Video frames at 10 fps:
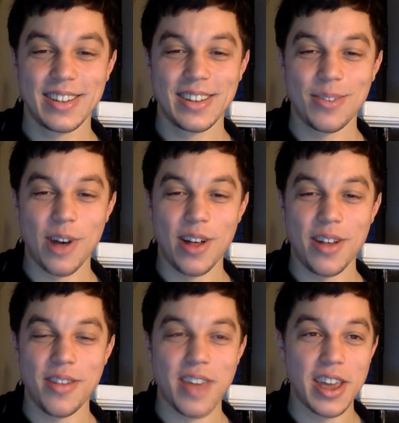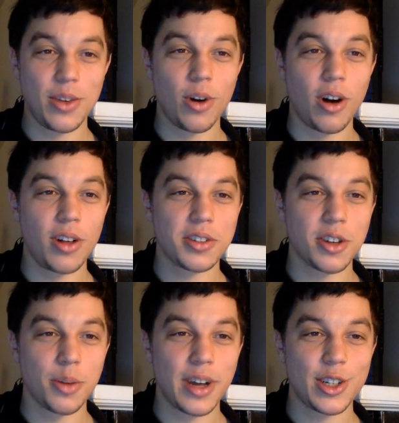Well, thank you all
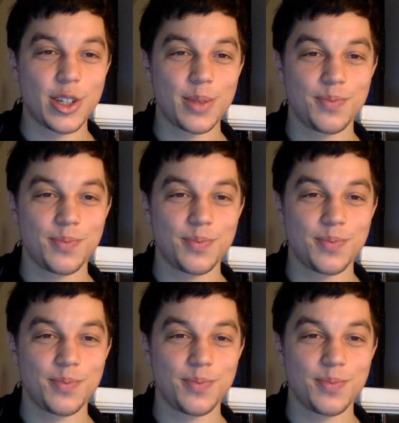so much.